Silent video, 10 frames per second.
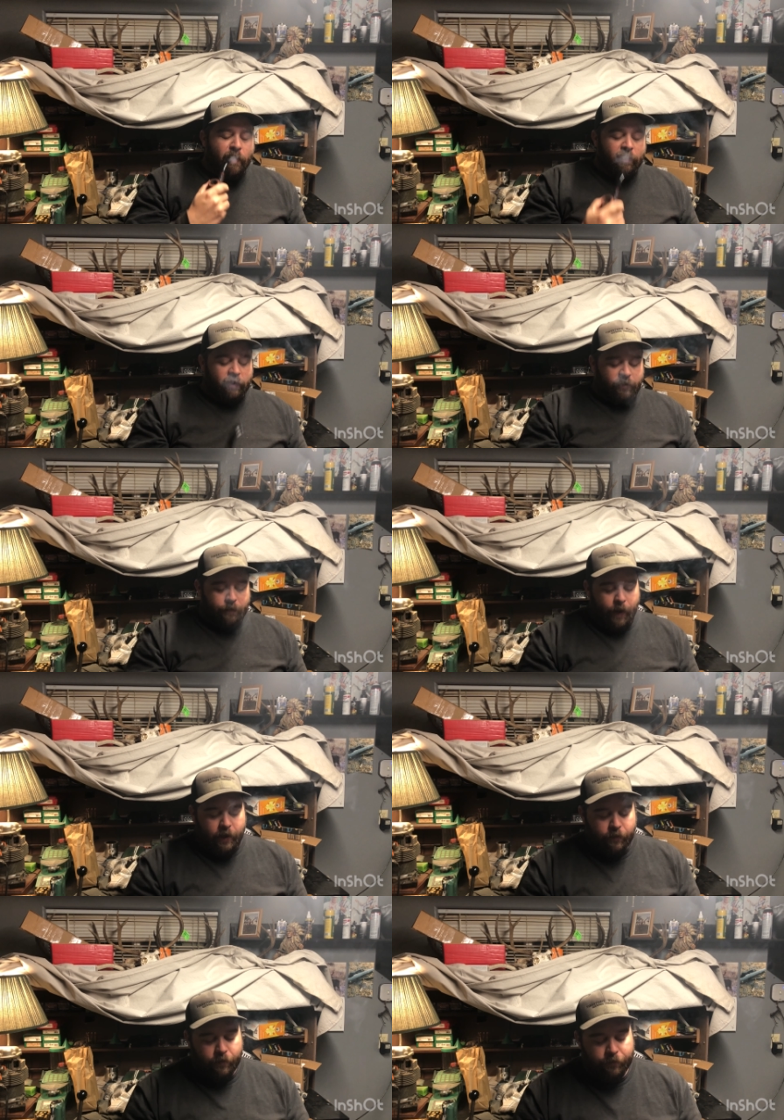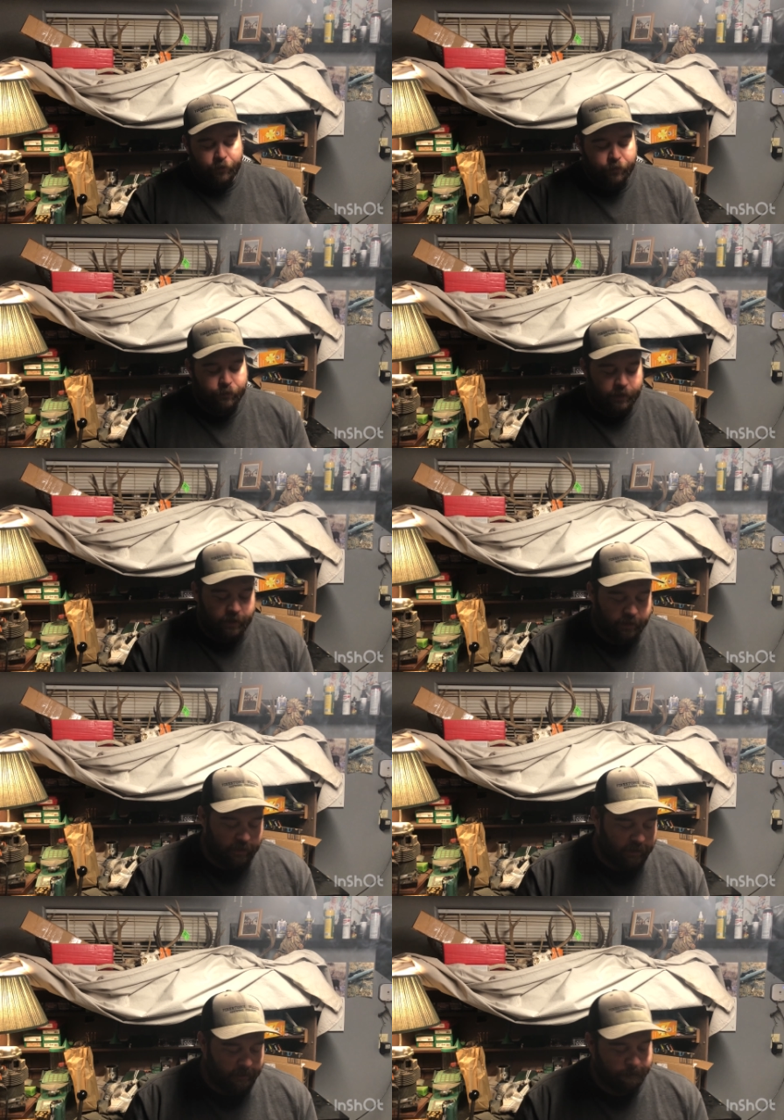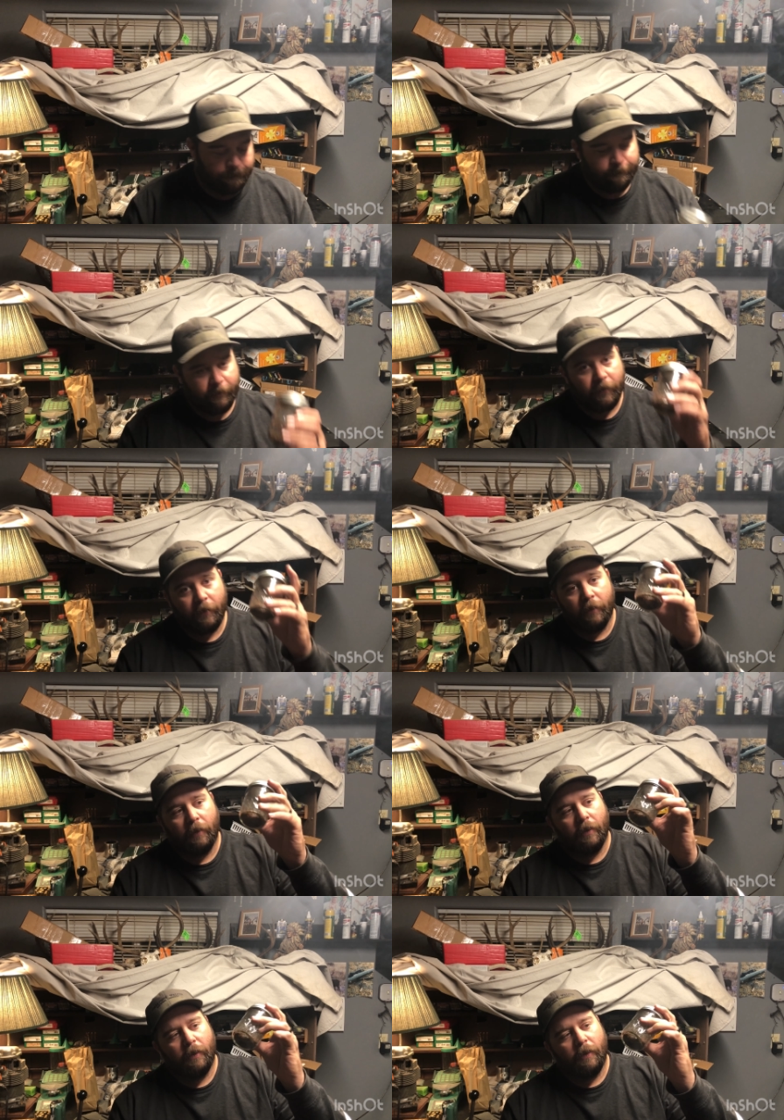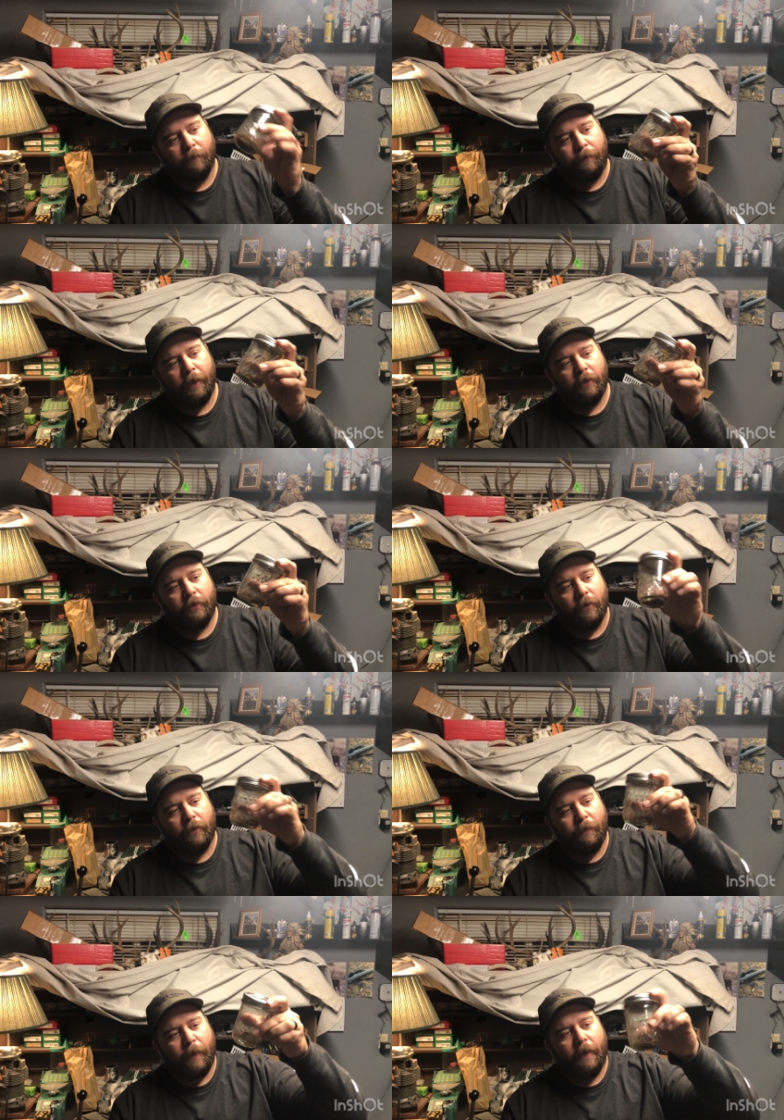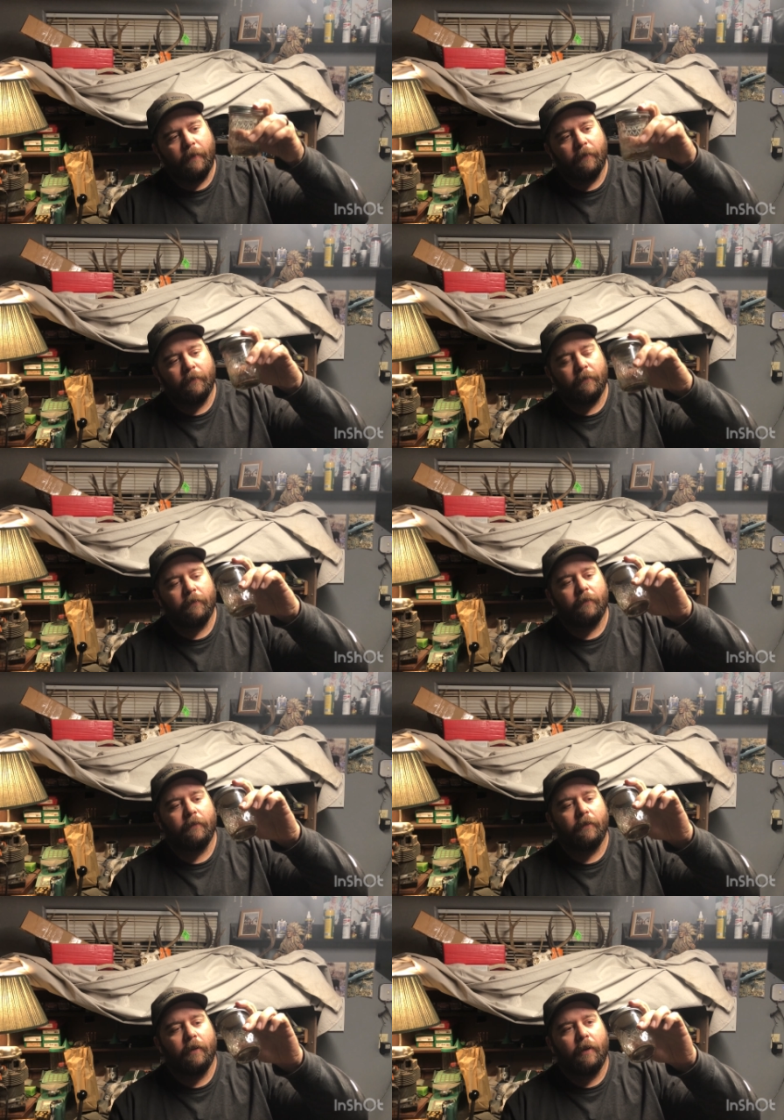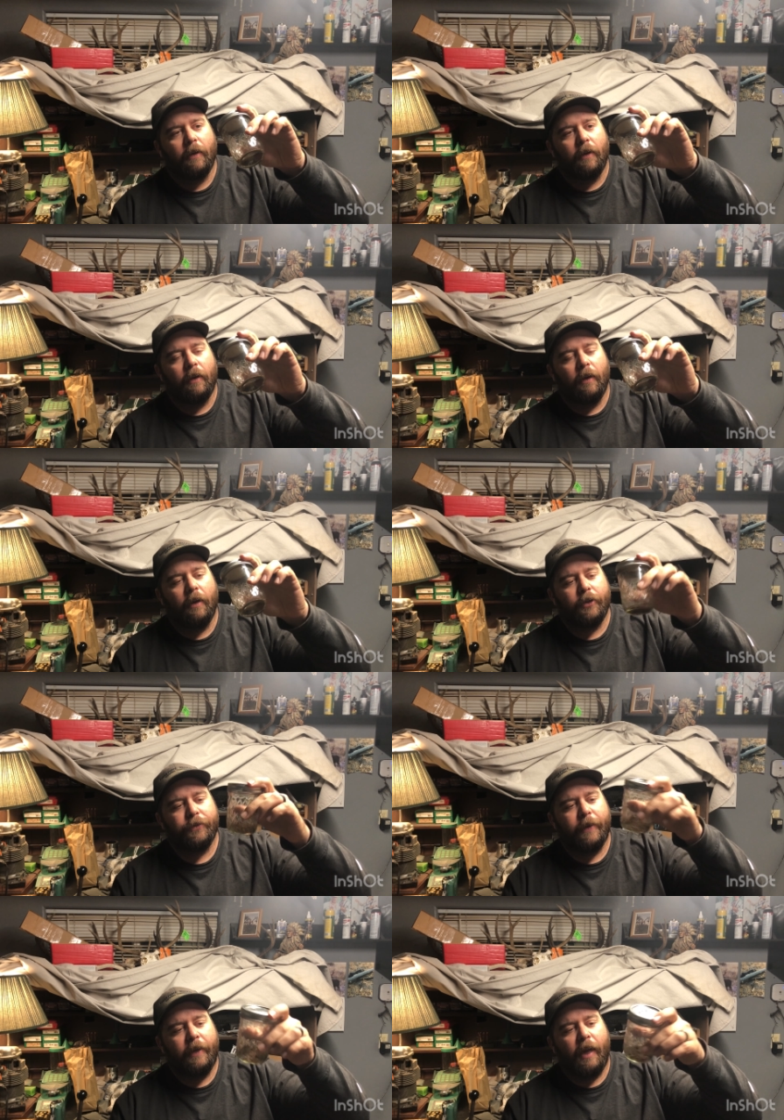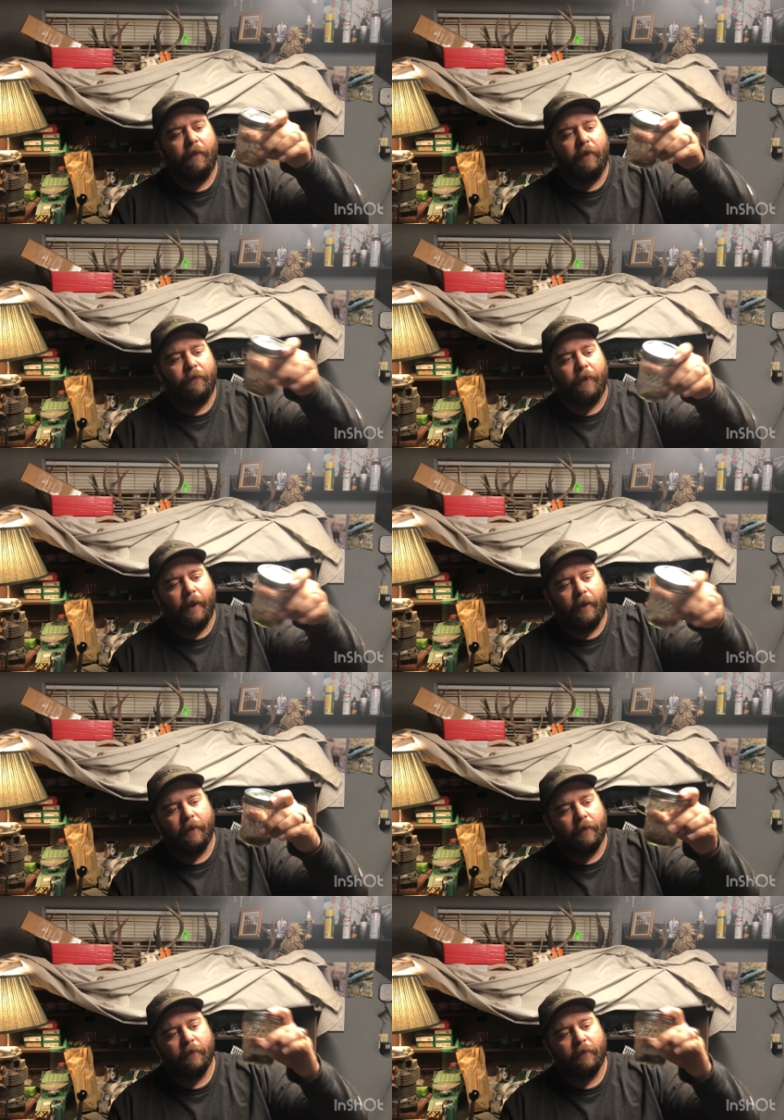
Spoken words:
the tobacco review is Peter Stokkebye Luxury Navy Flake.